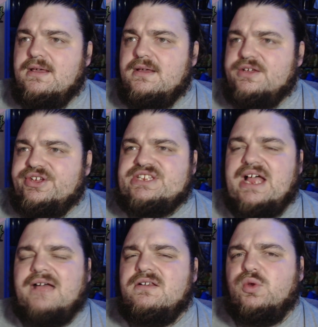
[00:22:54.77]
you
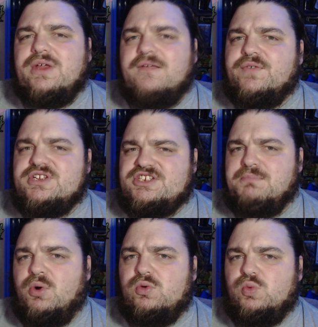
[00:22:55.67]
start looking for the
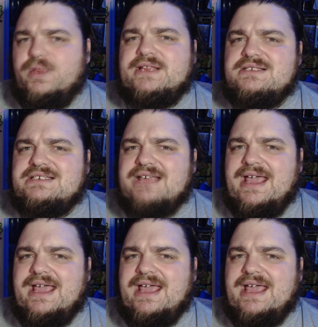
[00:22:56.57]
small wins,